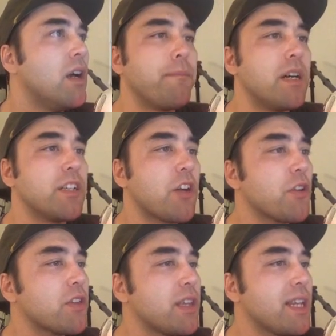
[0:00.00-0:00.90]

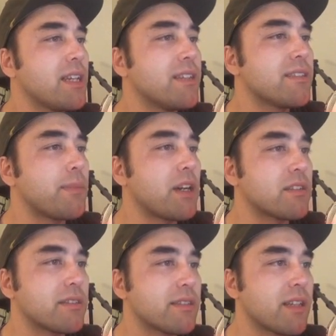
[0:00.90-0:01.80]
Another thing is about
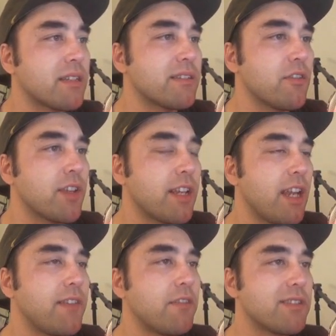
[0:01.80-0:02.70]
this Denisova
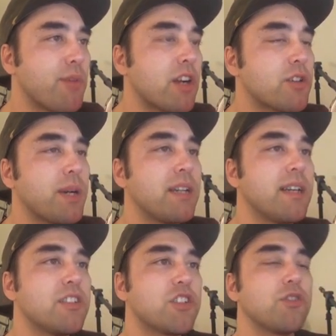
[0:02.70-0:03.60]
cave that was brought to my
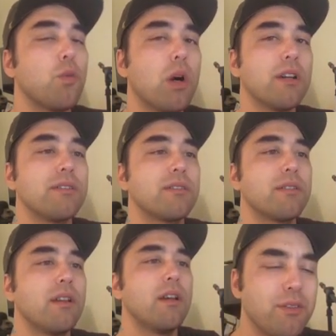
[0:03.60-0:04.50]
attention was
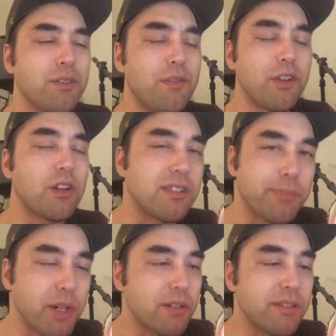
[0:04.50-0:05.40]
if you're a
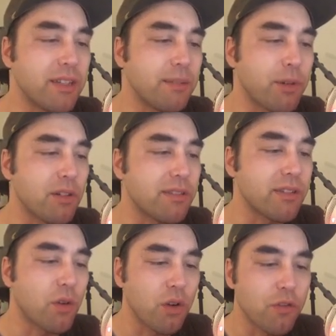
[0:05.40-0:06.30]
conspiracy
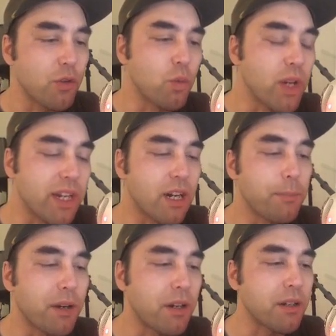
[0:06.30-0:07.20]
person or if you read
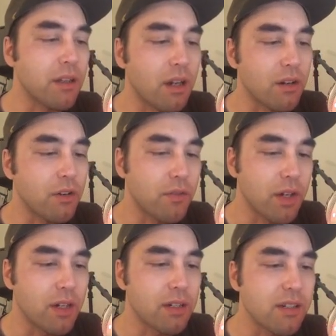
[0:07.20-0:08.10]
up on a lot of
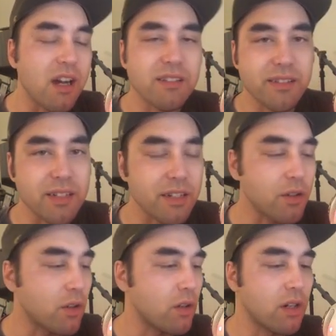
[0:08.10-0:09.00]
uh, Gnostic
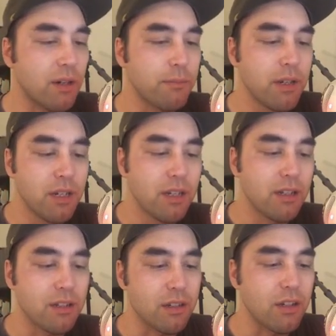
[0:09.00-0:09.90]
or um,
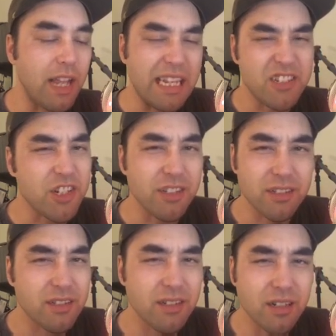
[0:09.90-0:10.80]
uh,
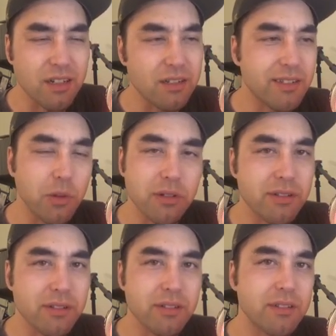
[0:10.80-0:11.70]
ancient uh,
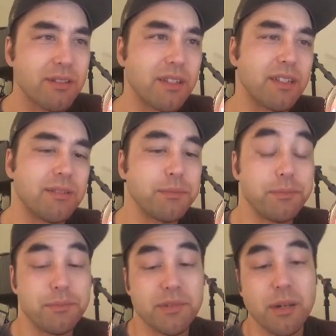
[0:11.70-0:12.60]
sources, and
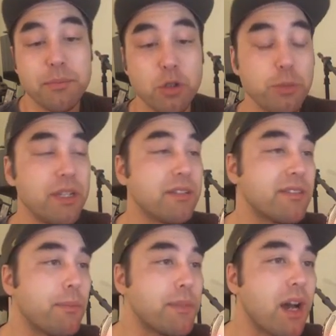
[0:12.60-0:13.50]
some dubious,
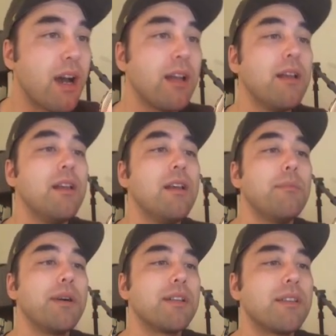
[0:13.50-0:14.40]
some not,
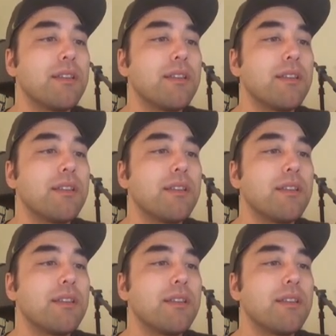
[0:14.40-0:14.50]
but